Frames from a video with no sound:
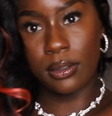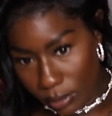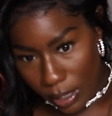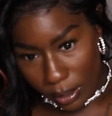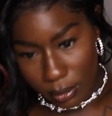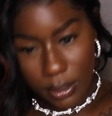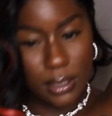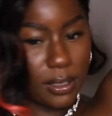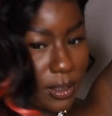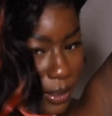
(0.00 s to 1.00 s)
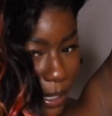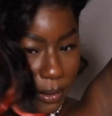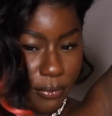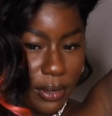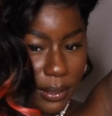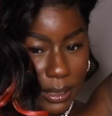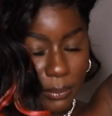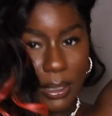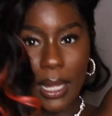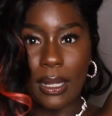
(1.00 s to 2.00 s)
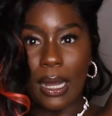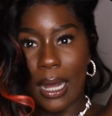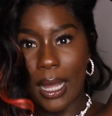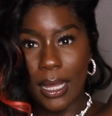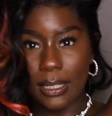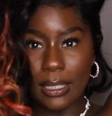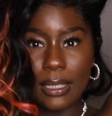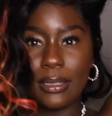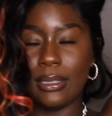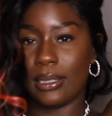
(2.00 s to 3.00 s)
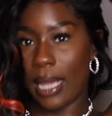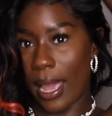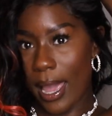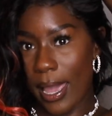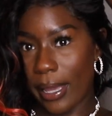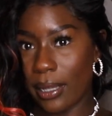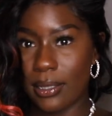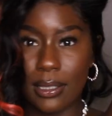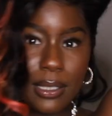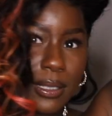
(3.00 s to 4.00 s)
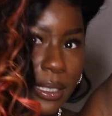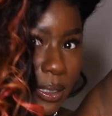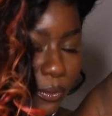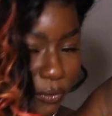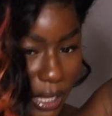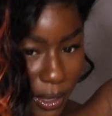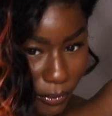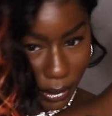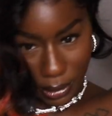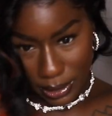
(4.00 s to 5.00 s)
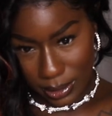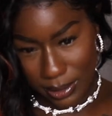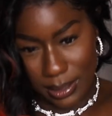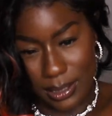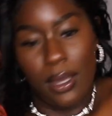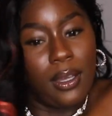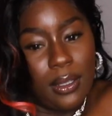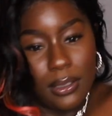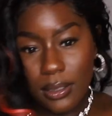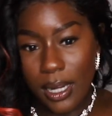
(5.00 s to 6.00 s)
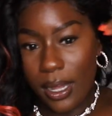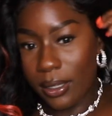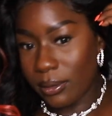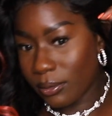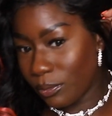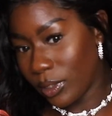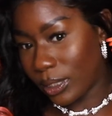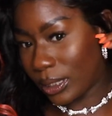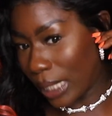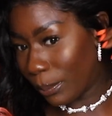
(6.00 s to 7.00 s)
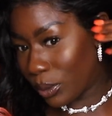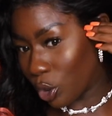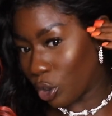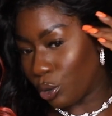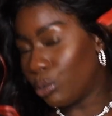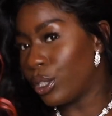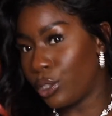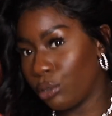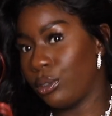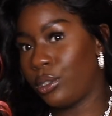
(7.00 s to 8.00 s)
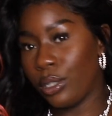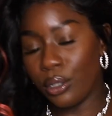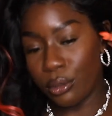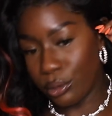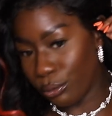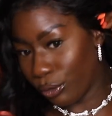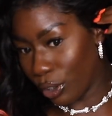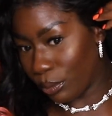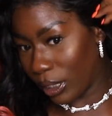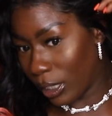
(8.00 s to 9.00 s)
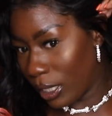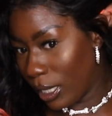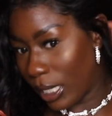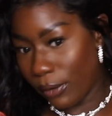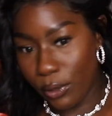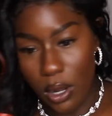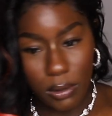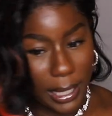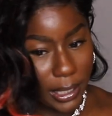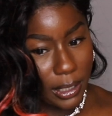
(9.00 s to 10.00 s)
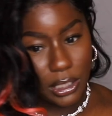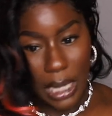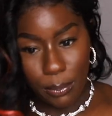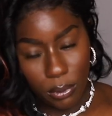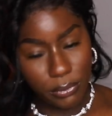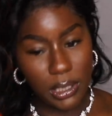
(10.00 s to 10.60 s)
you know, this is unfriendly black hottie. This is angst. This is fever. This is, you know, subtle. You could do it too, you feel me? And if you don't like it, chop off the